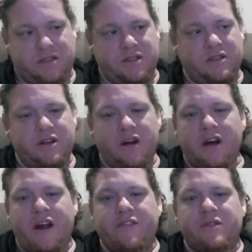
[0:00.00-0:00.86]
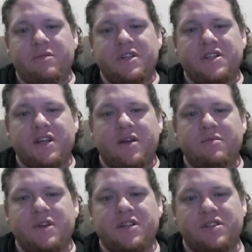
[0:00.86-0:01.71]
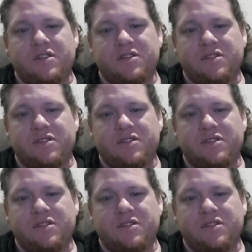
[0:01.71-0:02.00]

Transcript: You don't have to be second best